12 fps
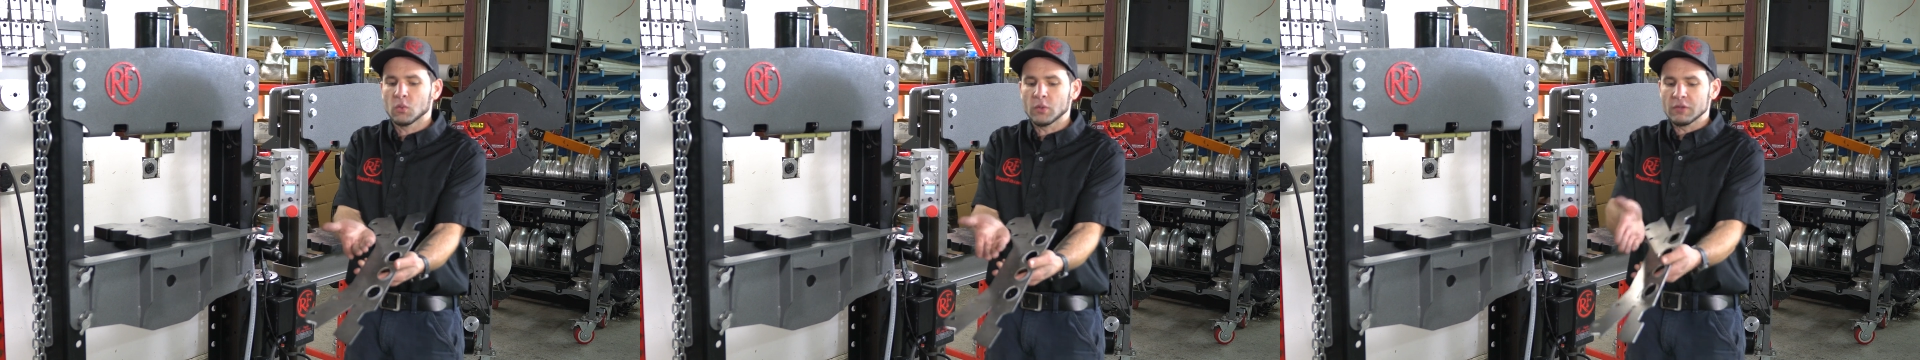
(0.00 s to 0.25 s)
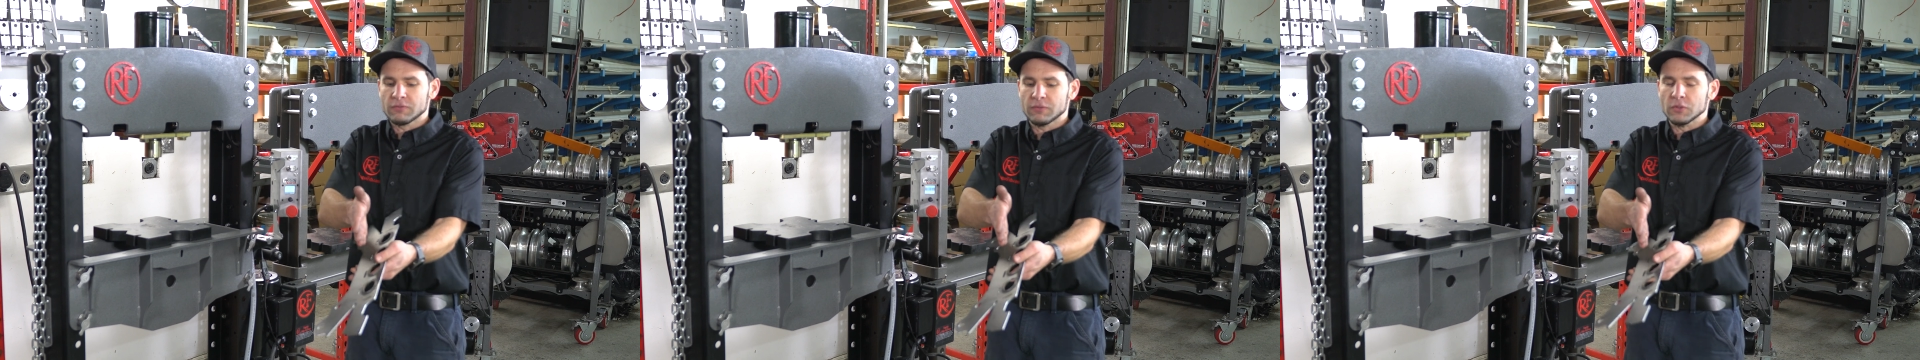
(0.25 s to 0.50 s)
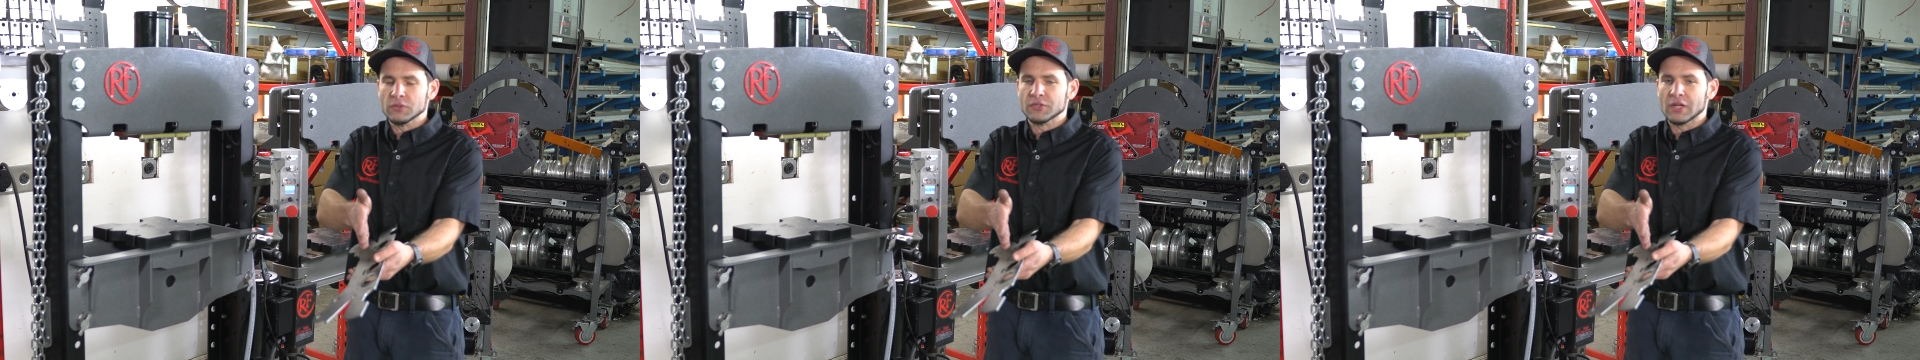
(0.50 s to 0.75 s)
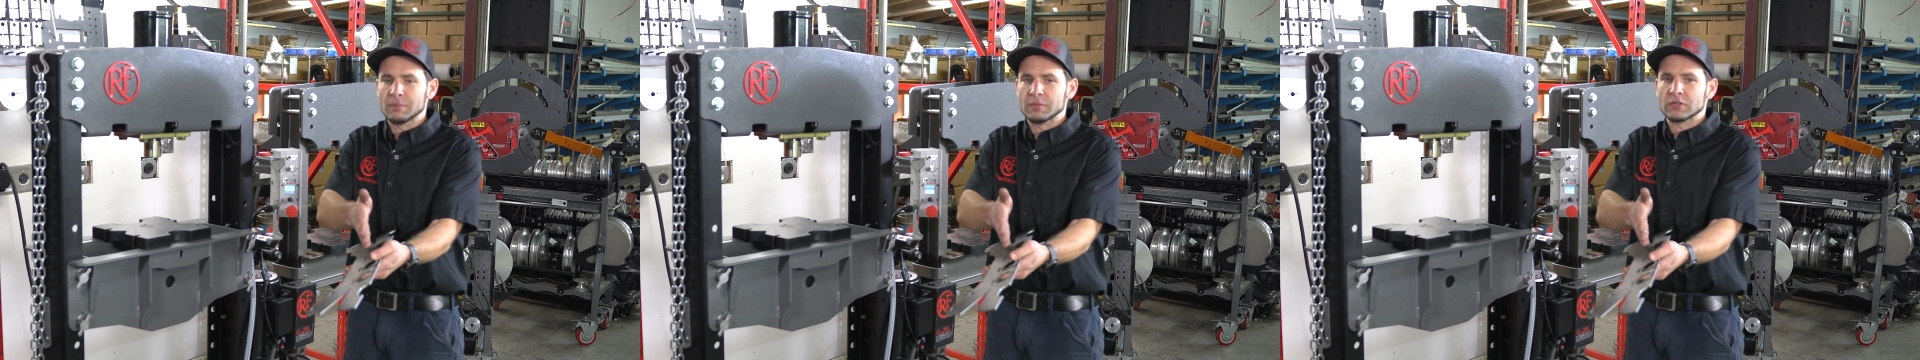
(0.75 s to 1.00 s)
when it folds
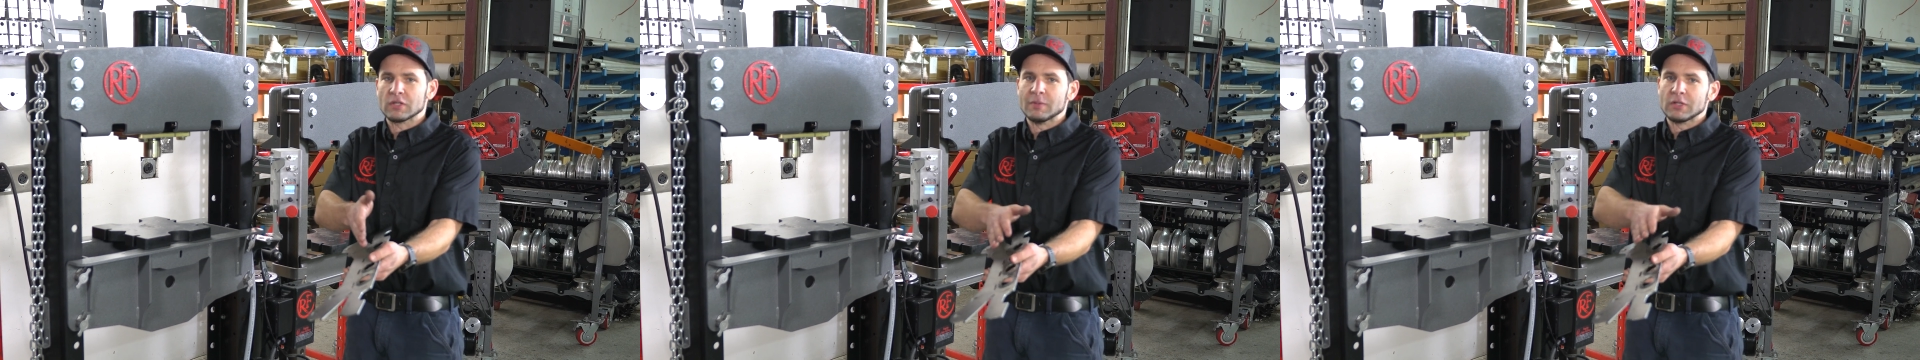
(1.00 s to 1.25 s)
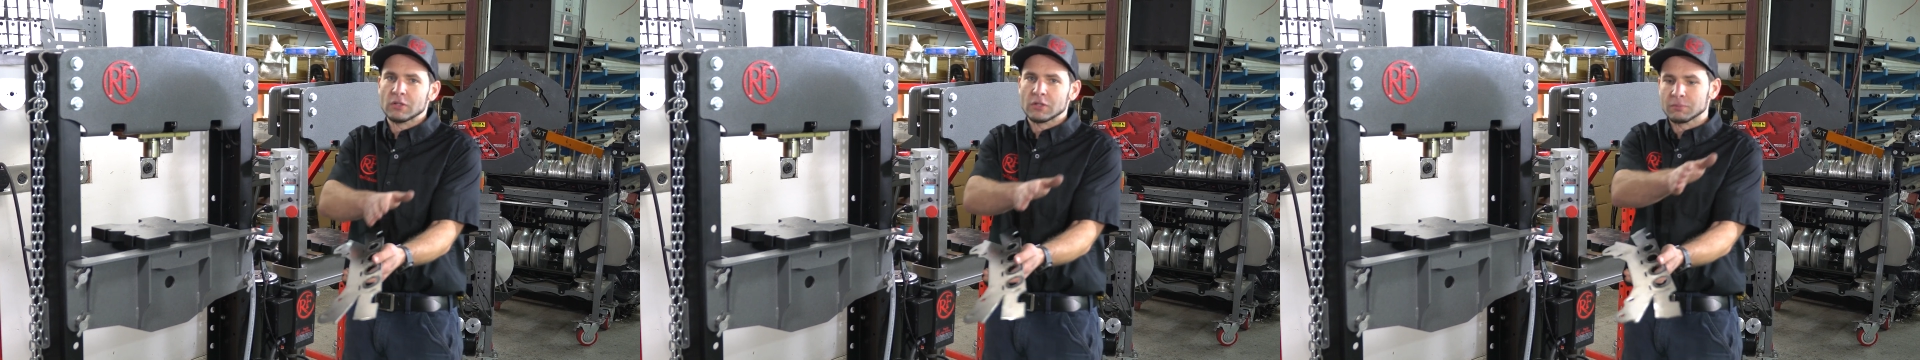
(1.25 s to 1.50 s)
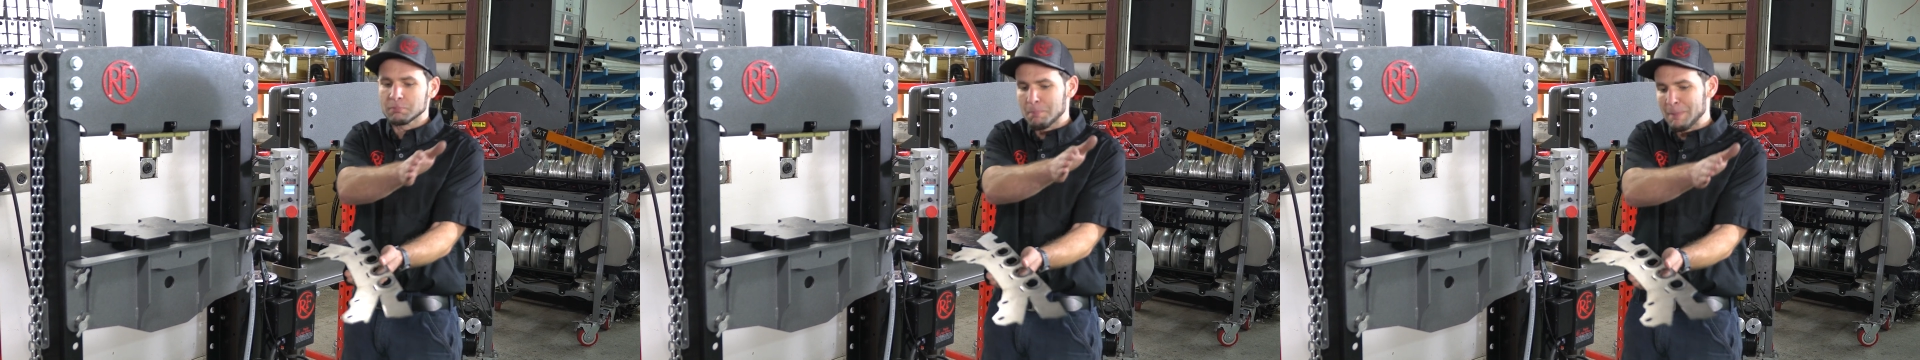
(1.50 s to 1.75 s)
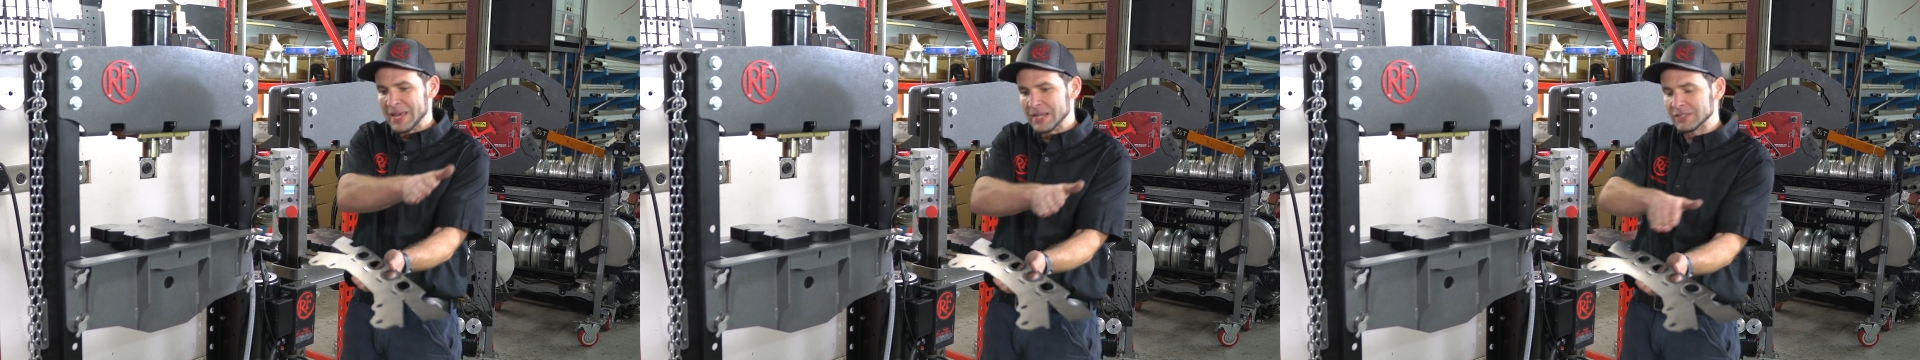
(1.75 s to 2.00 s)
up. It's going to make your
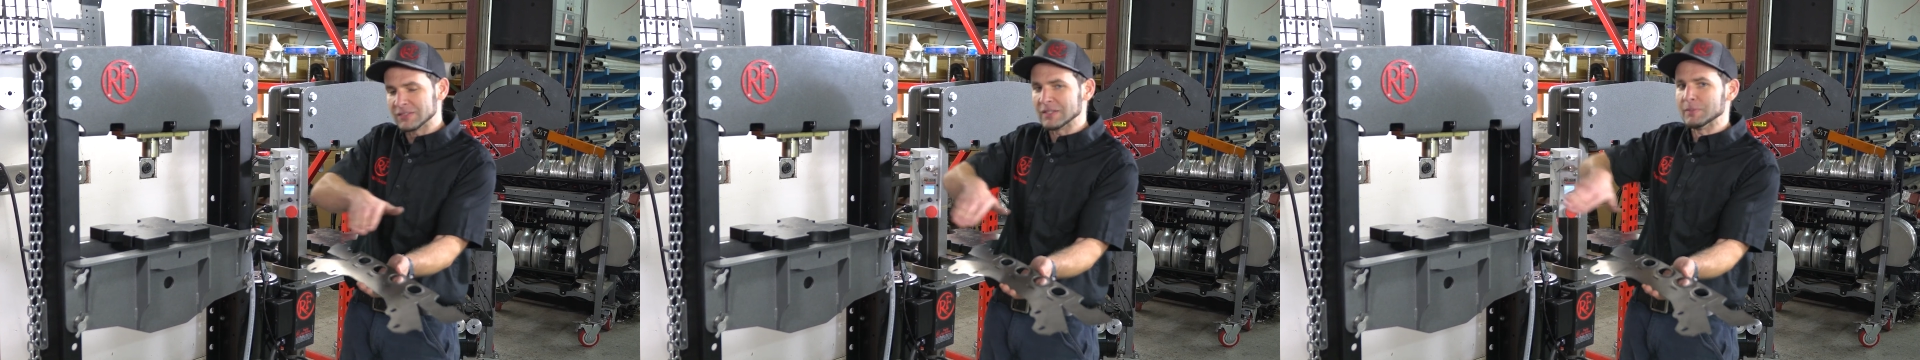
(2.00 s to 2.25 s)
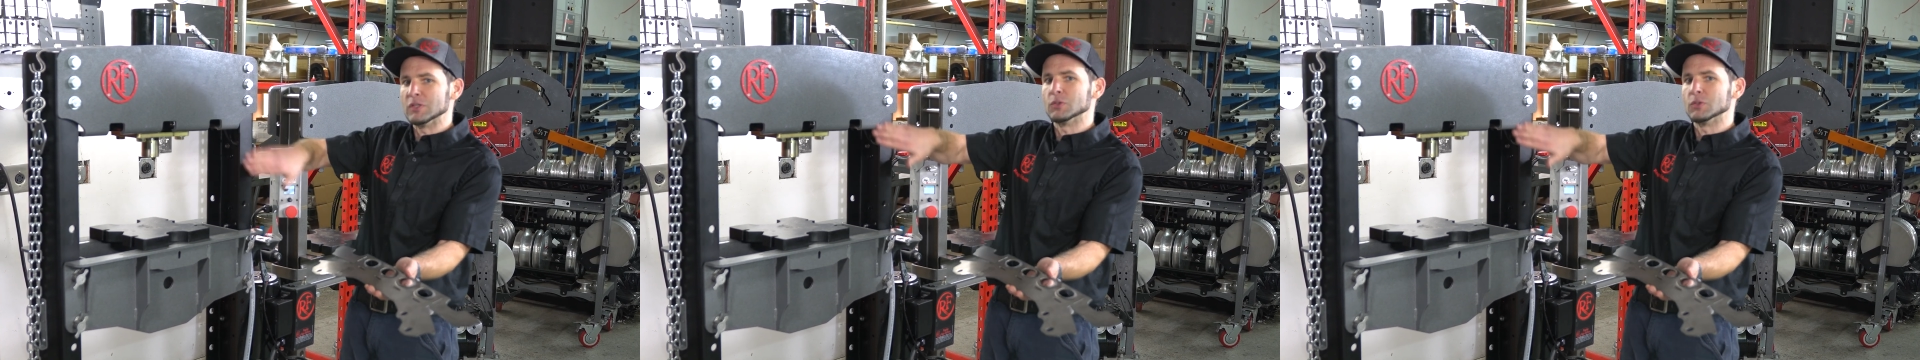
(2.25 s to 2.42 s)
bend seam